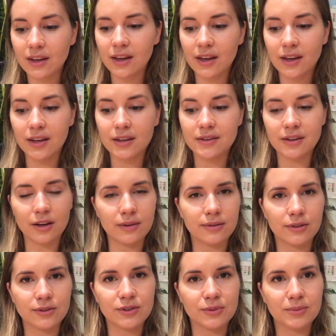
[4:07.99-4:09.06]
And I've
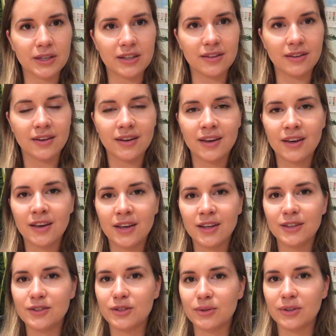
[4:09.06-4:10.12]
also been
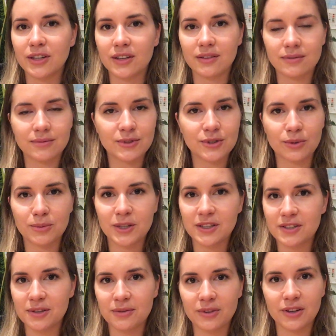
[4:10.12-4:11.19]
doing so many
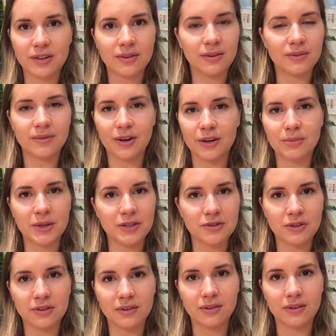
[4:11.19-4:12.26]
different
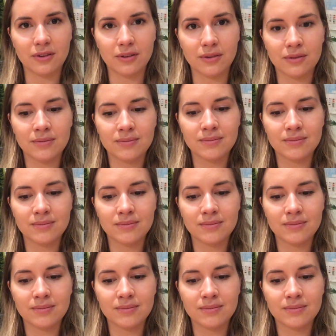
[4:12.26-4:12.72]
environmental